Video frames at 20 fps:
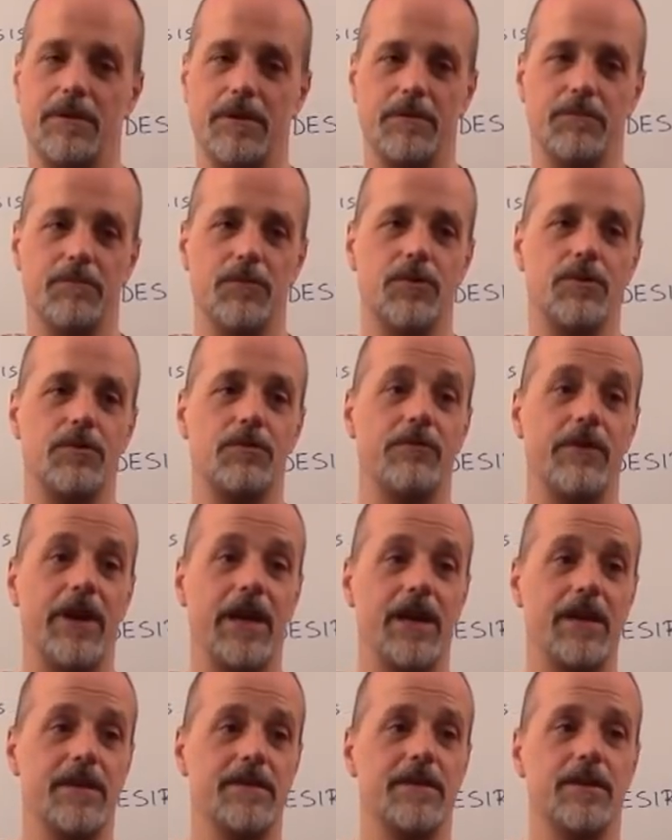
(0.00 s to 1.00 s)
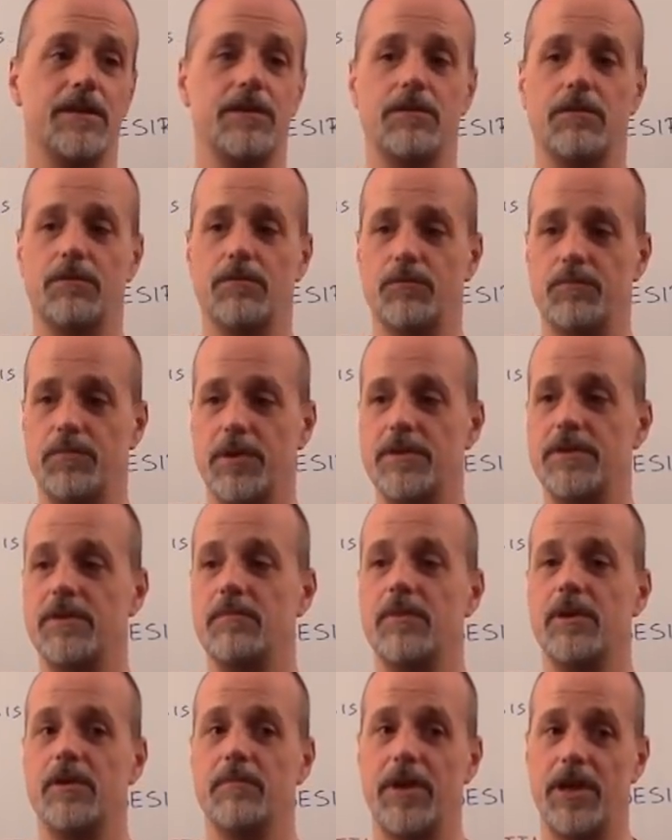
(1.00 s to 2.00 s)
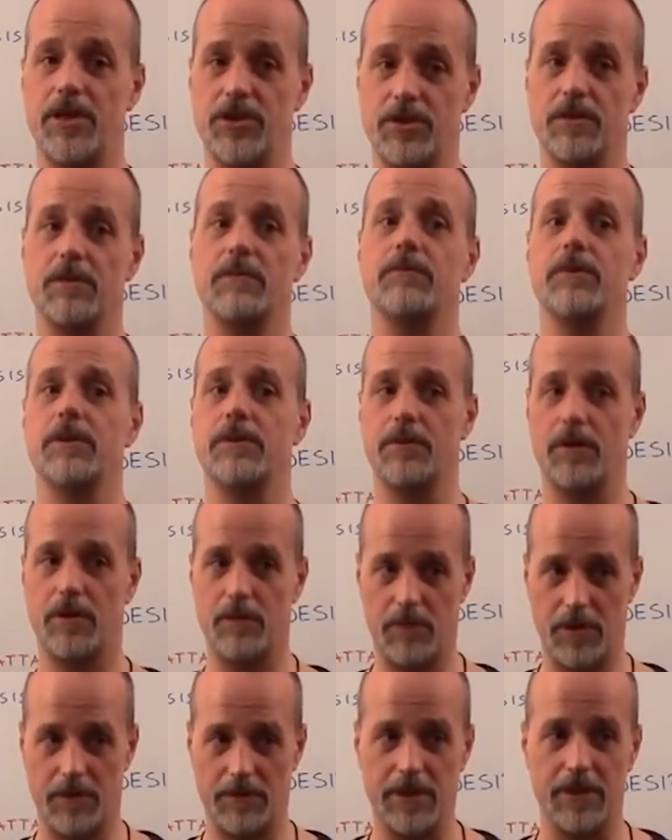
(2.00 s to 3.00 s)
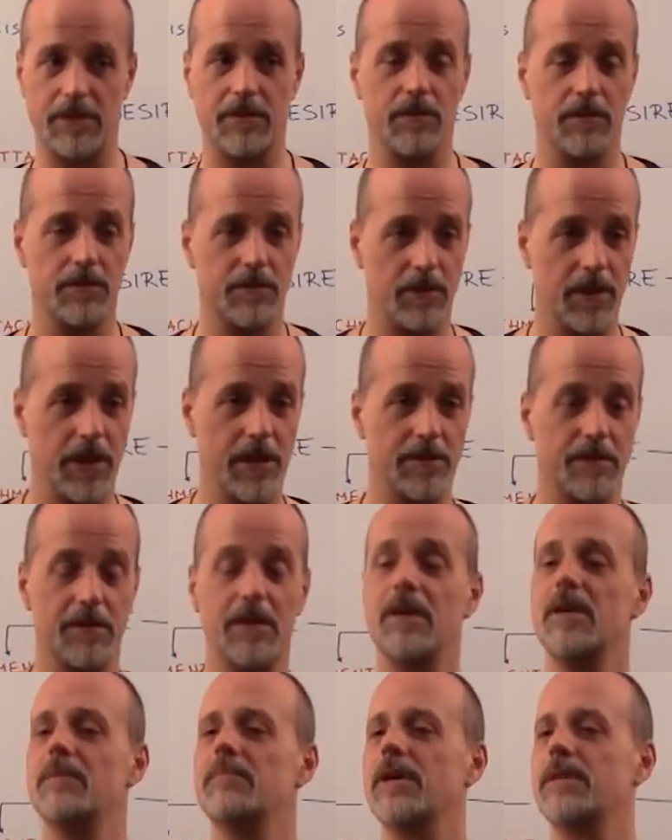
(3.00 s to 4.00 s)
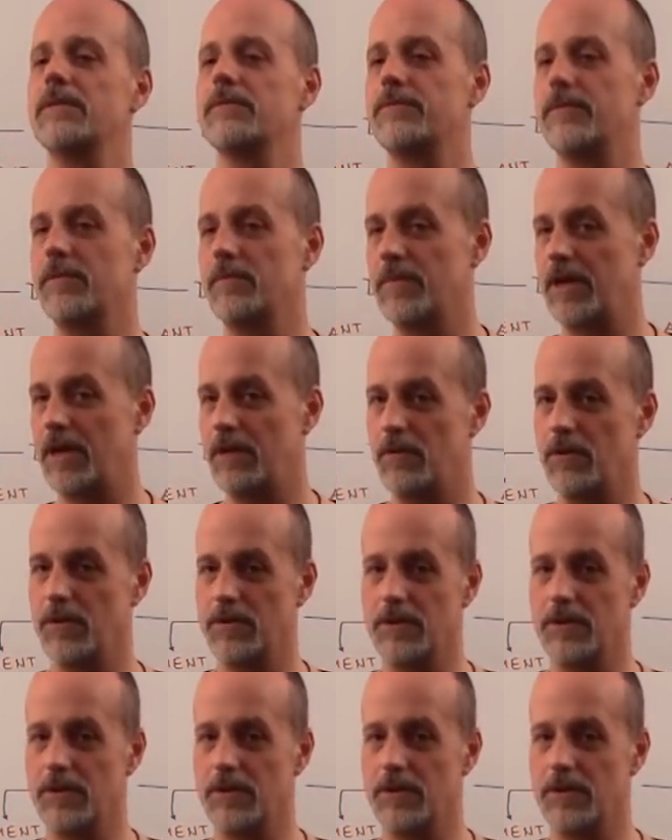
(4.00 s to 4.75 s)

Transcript: in more ways that you could possibly imagine, and we'll talk about it also later. But from now